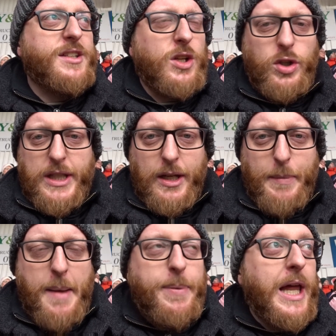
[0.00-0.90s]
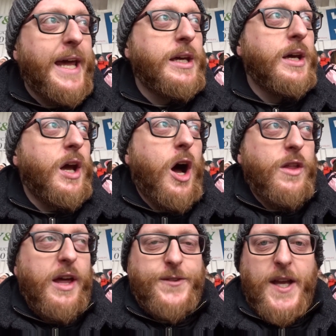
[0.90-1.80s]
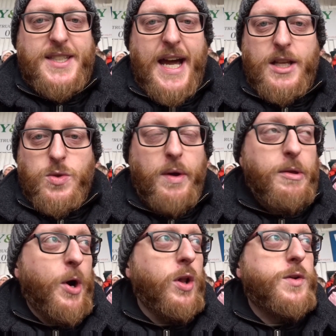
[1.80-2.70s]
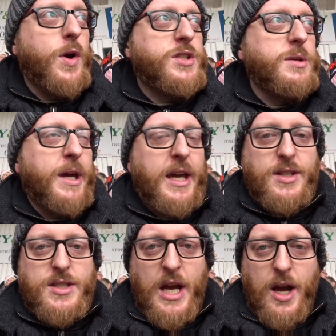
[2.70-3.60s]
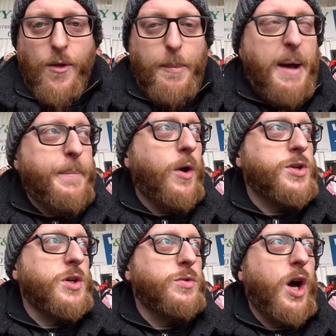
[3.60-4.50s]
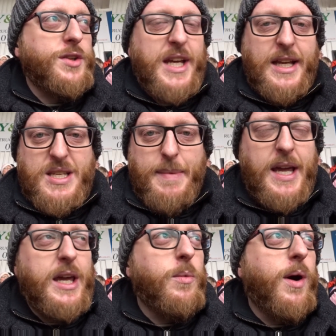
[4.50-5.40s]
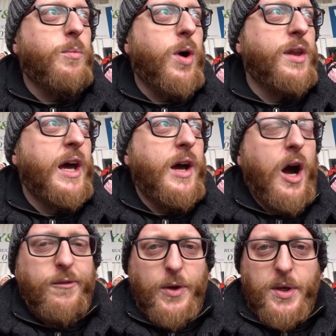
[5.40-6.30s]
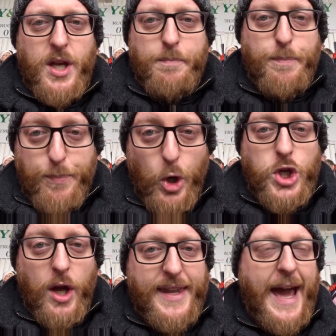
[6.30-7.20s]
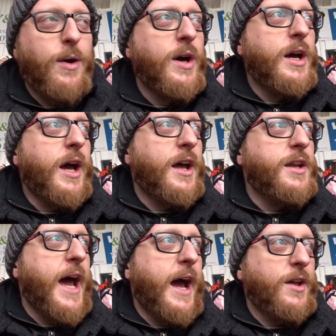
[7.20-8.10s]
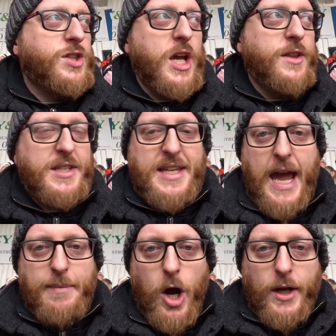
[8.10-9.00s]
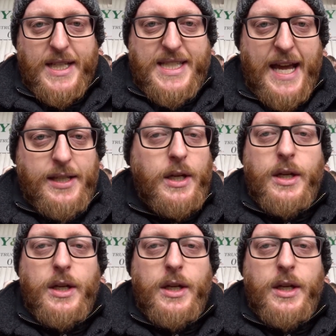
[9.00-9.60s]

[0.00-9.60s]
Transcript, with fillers: that's a good little bit of play on the left hand side to whip the ball across to Biggins on the back post, who nods it in to make it one one. Hopefully we can push on now and, uh, and turn this game on its head.